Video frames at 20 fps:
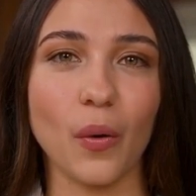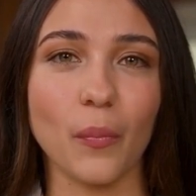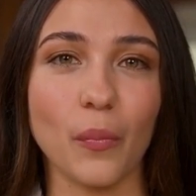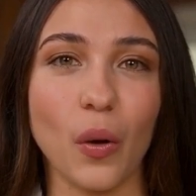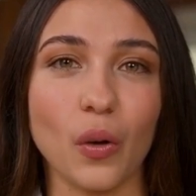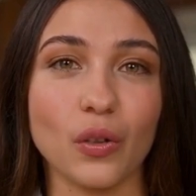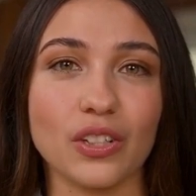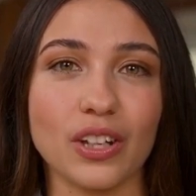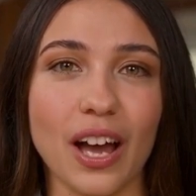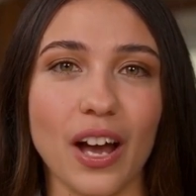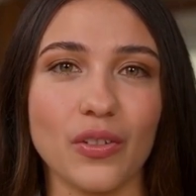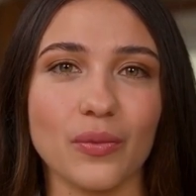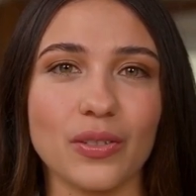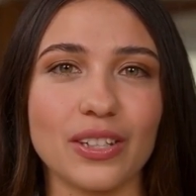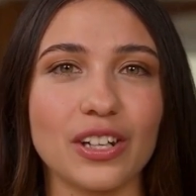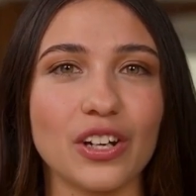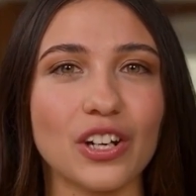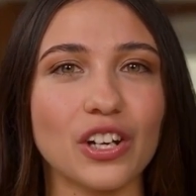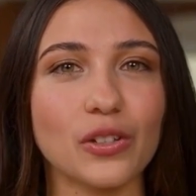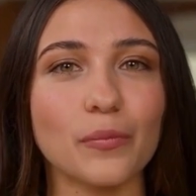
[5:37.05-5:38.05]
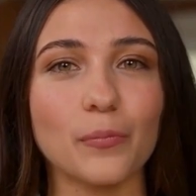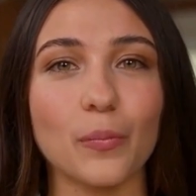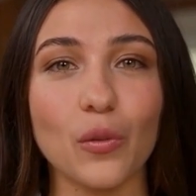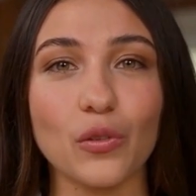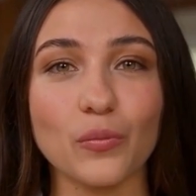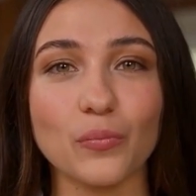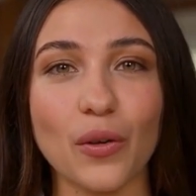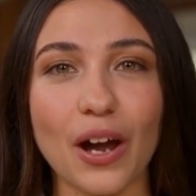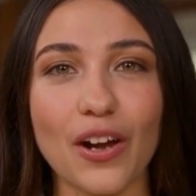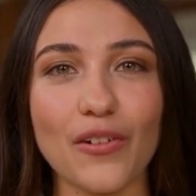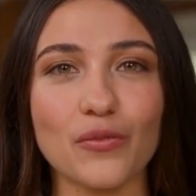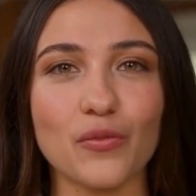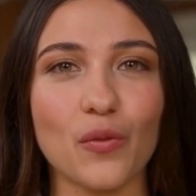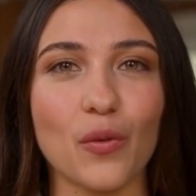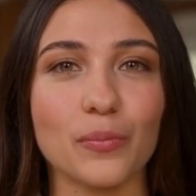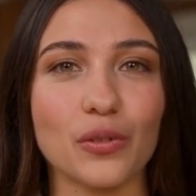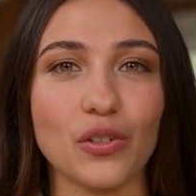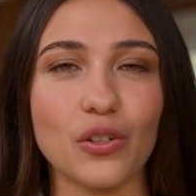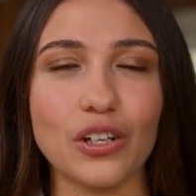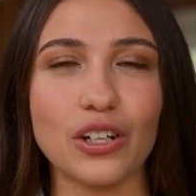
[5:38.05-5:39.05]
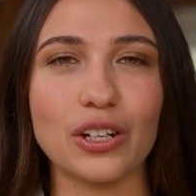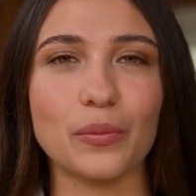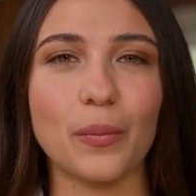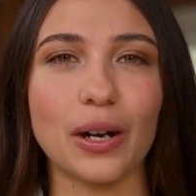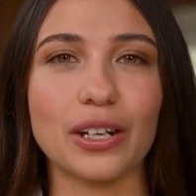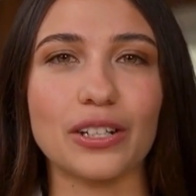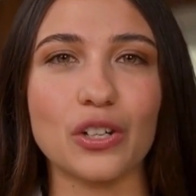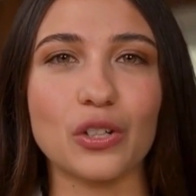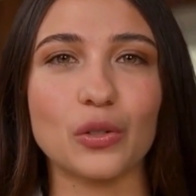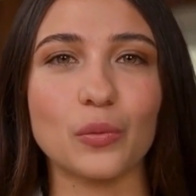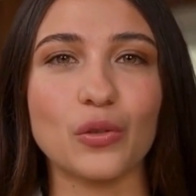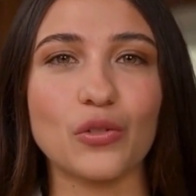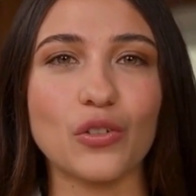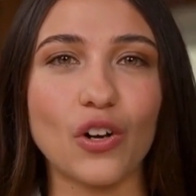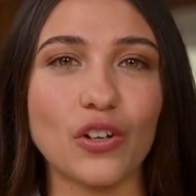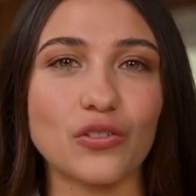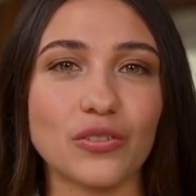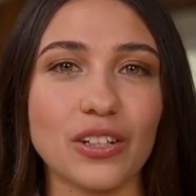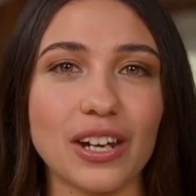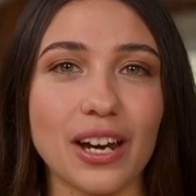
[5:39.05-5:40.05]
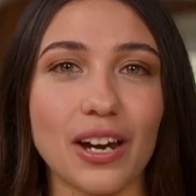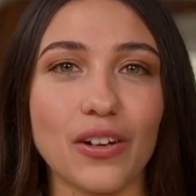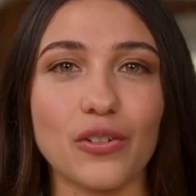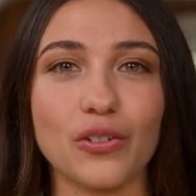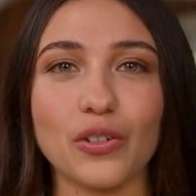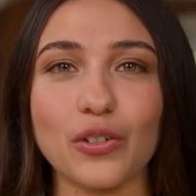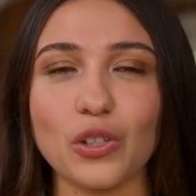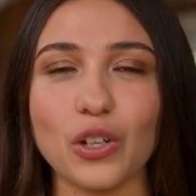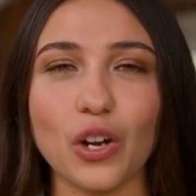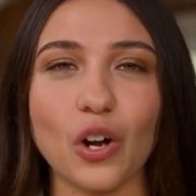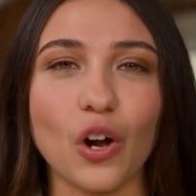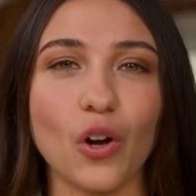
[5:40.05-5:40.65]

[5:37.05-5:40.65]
Post-acquisition, both platforms are expected to evolve together.